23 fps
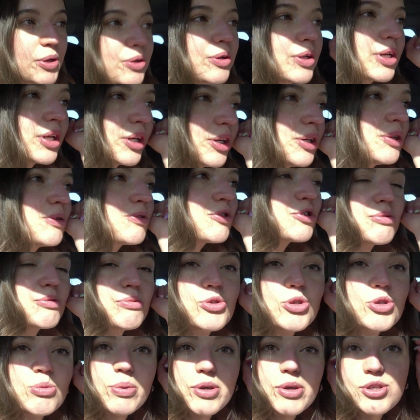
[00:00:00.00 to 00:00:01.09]
going to go to
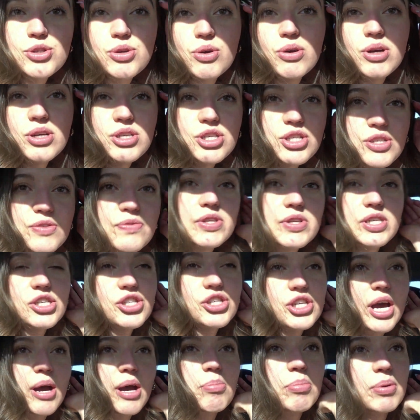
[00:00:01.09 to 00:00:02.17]
Superstore and just finish
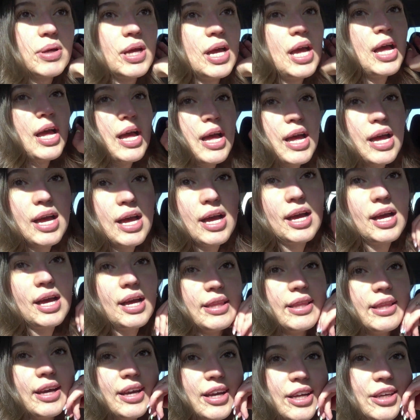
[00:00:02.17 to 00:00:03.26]
up.
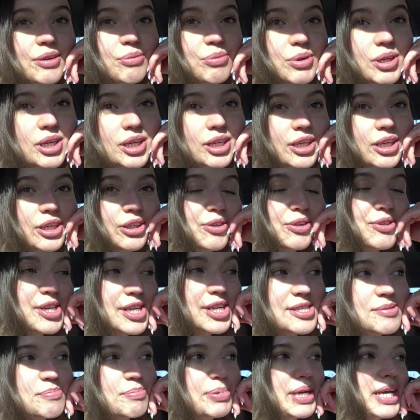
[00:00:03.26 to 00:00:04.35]
And then we're going to go take
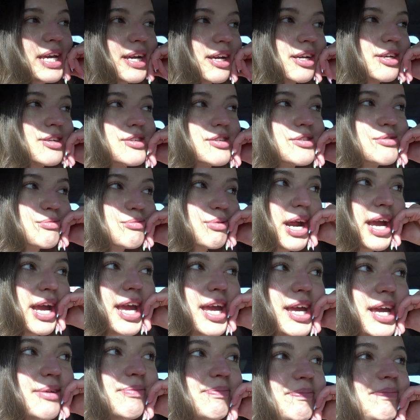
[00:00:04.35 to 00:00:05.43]
some pics,
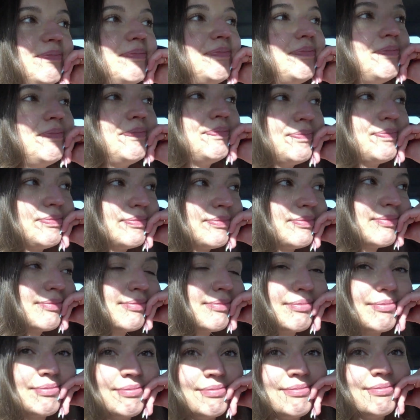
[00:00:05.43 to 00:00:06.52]
right?
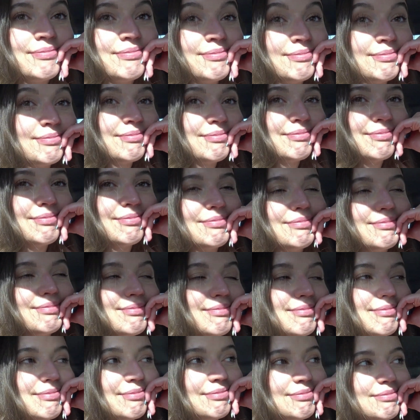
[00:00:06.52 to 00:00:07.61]
What?
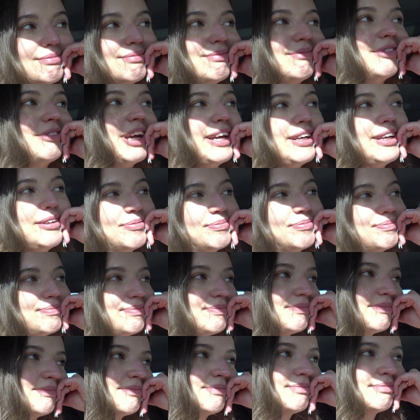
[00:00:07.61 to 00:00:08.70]
Right? Say
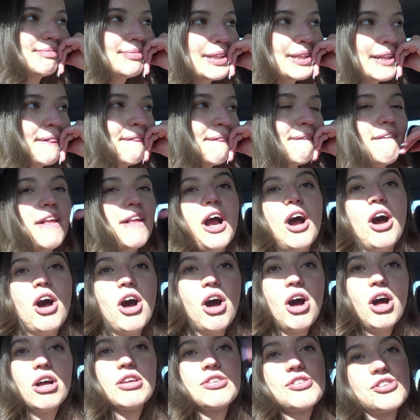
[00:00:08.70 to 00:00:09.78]
what?
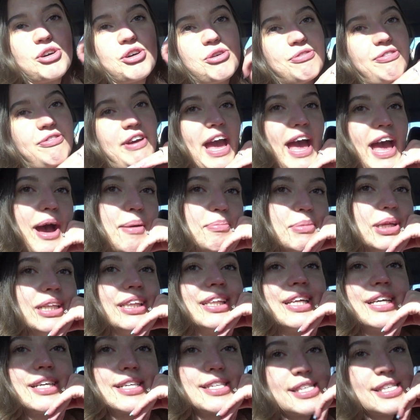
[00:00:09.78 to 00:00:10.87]
Also, fam,
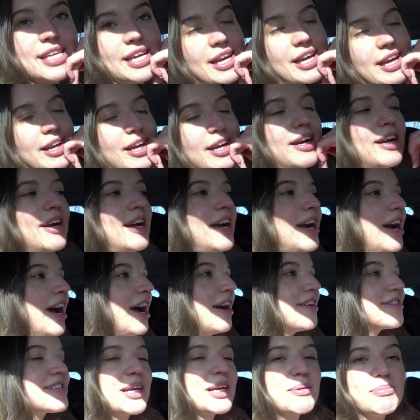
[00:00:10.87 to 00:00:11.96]
listen, I
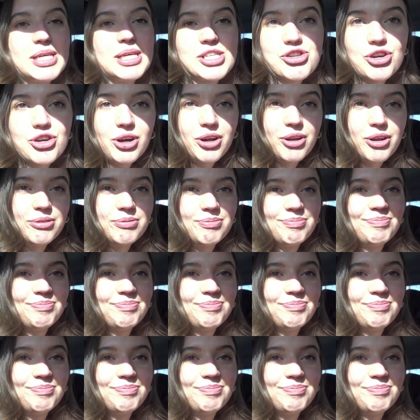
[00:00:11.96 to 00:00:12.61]
was like, Mitchell,